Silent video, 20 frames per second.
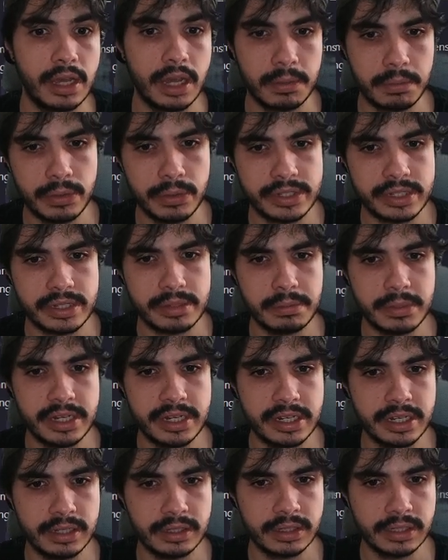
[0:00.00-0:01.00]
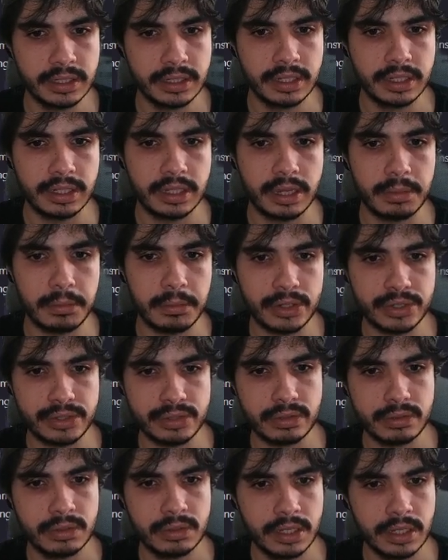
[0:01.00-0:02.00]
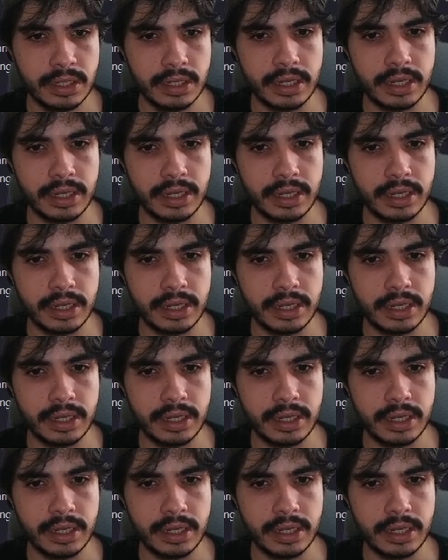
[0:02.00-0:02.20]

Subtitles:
multimedia module,